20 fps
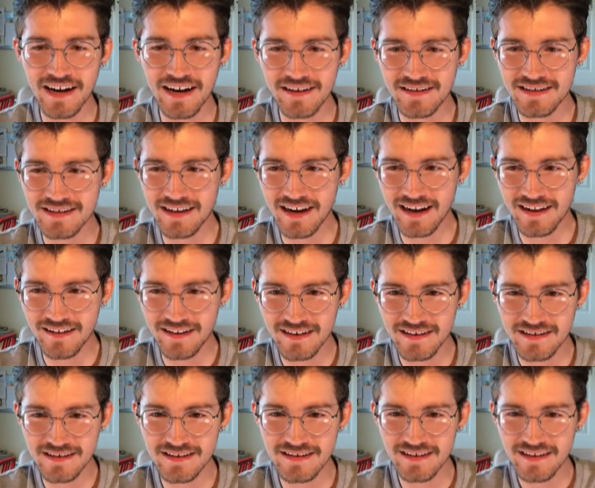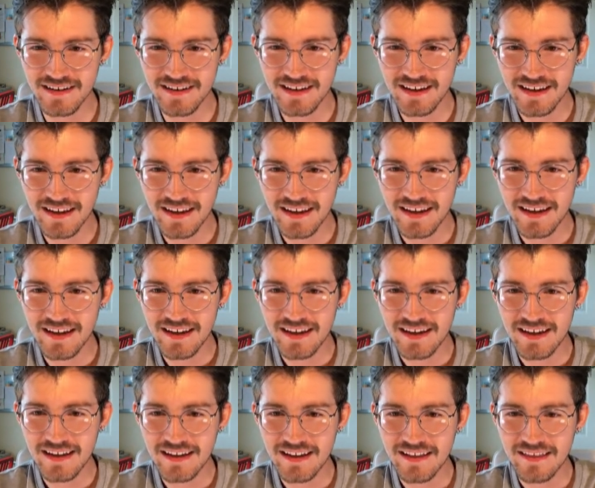hairstylist.
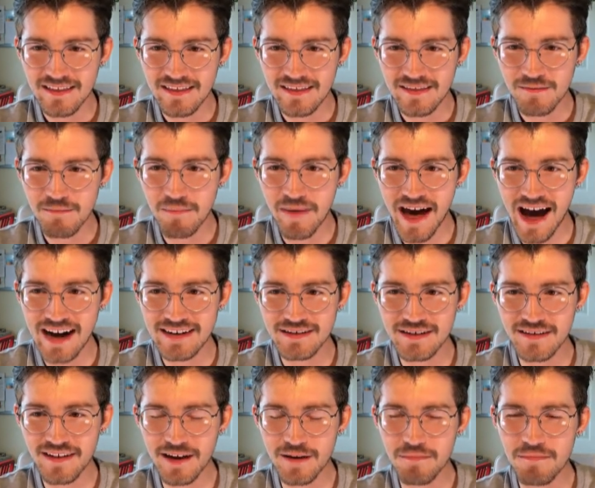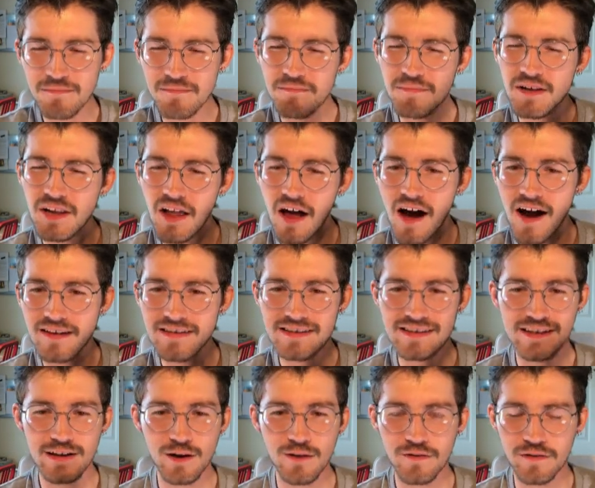Back to like blonde
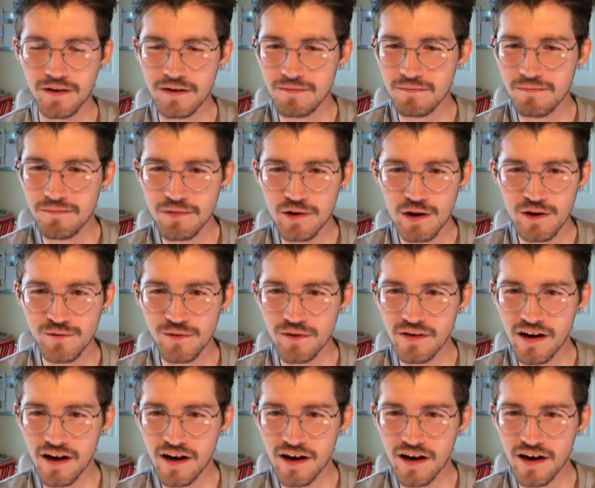silver, beautiful